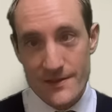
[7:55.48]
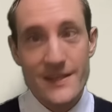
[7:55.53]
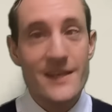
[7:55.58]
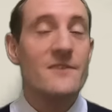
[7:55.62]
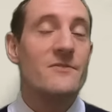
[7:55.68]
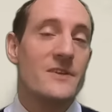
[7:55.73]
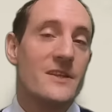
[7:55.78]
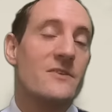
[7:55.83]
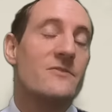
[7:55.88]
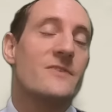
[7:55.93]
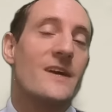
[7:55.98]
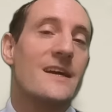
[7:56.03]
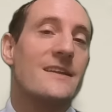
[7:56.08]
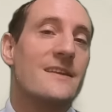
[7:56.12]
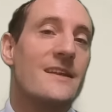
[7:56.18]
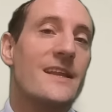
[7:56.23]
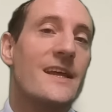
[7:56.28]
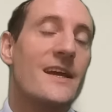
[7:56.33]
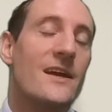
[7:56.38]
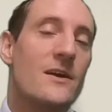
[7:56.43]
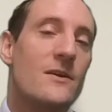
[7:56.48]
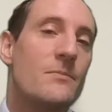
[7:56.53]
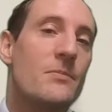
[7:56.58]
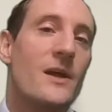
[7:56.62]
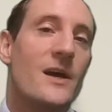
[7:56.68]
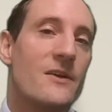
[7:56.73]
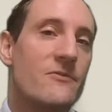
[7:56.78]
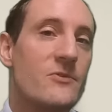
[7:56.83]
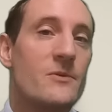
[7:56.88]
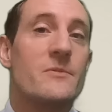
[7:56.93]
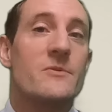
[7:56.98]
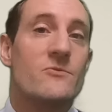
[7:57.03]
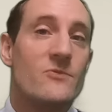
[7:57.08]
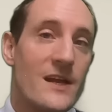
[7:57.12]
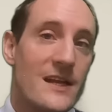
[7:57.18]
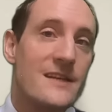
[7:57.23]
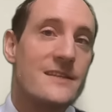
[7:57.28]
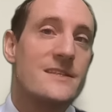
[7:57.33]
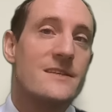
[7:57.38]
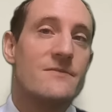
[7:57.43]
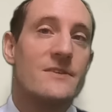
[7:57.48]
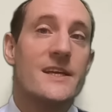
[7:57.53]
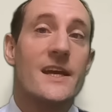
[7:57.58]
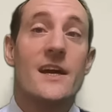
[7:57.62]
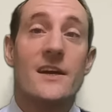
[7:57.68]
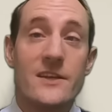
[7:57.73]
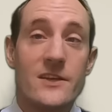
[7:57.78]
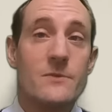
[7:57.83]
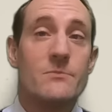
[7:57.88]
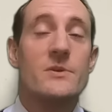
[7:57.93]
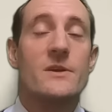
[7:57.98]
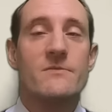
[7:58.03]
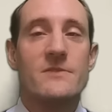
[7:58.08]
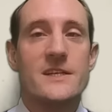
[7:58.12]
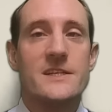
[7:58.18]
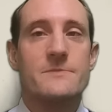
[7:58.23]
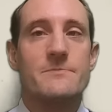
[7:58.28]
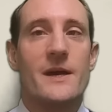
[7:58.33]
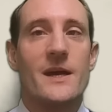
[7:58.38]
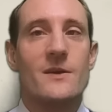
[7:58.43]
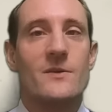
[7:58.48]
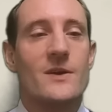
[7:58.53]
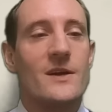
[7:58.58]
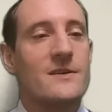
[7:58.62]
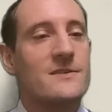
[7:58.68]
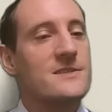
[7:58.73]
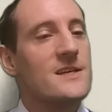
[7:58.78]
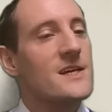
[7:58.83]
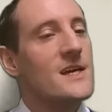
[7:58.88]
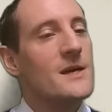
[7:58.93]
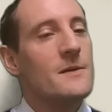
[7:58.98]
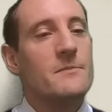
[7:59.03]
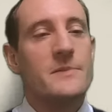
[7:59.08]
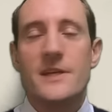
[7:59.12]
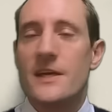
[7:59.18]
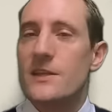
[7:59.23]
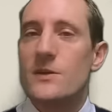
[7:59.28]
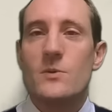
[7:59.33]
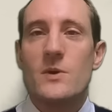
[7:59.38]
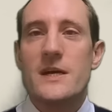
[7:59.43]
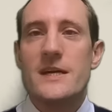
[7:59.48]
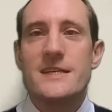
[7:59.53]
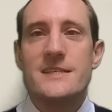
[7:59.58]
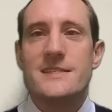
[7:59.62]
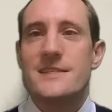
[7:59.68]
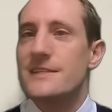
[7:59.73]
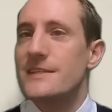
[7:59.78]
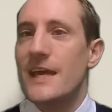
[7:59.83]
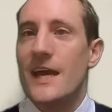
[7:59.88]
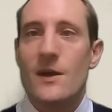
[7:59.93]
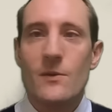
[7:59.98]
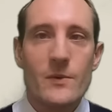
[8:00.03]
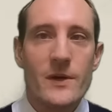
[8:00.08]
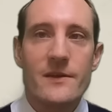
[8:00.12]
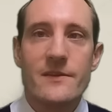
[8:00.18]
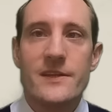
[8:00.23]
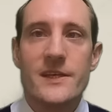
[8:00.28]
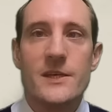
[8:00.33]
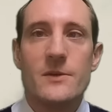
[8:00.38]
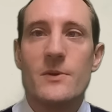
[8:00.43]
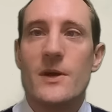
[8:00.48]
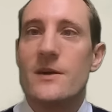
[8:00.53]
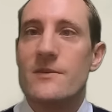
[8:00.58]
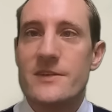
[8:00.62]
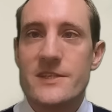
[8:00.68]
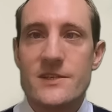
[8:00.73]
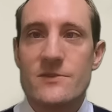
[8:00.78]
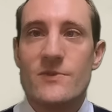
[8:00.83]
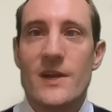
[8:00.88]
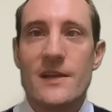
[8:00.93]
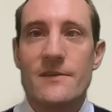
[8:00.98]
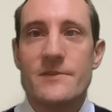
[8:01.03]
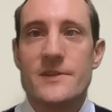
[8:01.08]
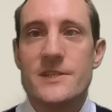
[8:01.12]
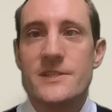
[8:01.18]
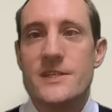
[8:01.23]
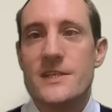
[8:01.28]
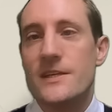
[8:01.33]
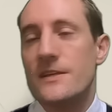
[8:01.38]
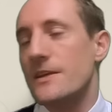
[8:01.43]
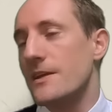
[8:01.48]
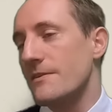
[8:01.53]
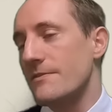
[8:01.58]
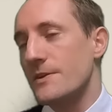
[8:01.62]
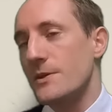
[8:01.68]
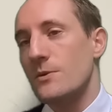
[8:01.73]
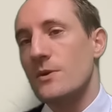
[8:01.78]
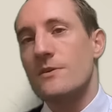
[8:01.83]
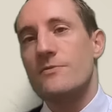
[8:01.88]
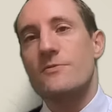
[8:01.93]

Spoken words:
given the fact that they are applying from a relatively underprivileged background. But otherwise, how wealthy you are is irrelevant. If you